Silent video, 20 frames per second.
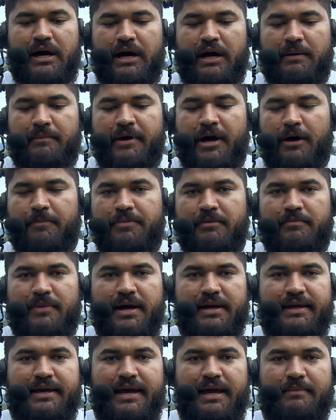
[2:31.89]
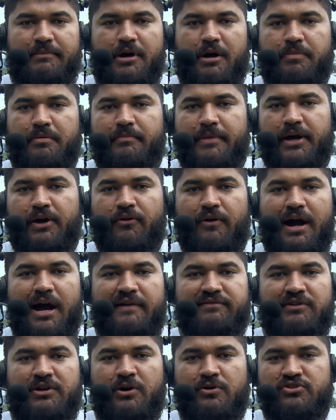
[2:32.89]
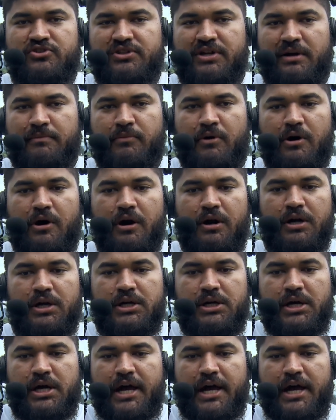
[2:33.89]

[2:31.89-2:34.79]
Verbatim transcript: um, helping my game, helping my craft, Coach Dunbar,